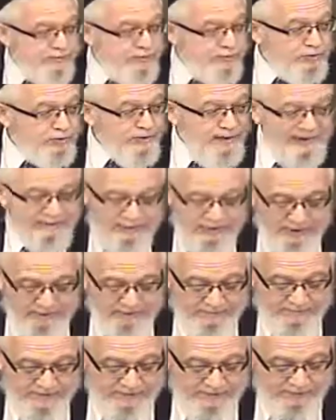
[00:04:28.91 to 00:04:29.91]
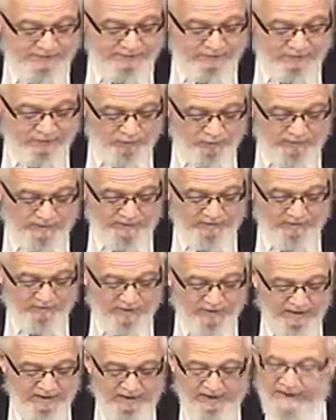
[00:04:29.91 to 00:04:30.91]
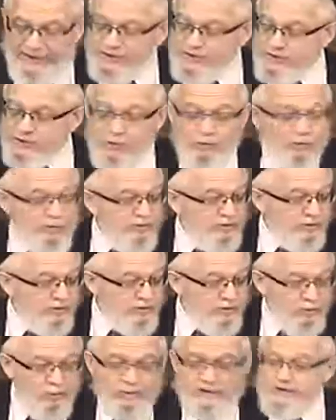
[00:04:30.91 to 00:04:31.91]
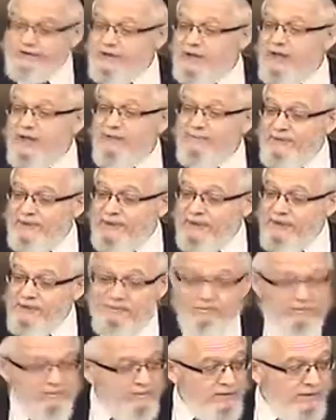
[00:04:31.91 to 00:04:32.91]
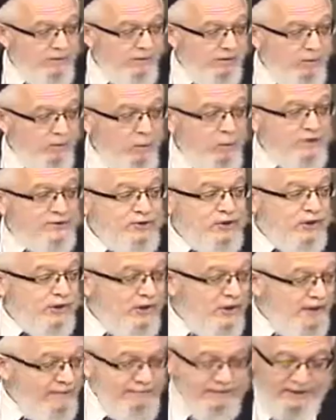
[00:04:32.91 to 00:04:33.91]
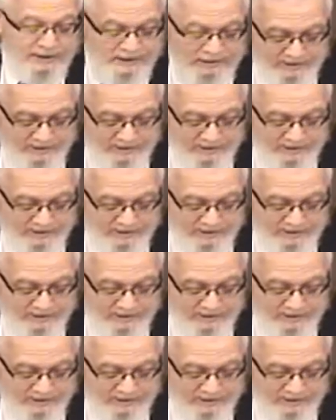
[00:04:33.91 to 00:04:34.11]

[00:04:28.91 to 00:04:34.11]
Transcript: traveling himself on the way and he has no, no one is accompanying him, what should accompany him?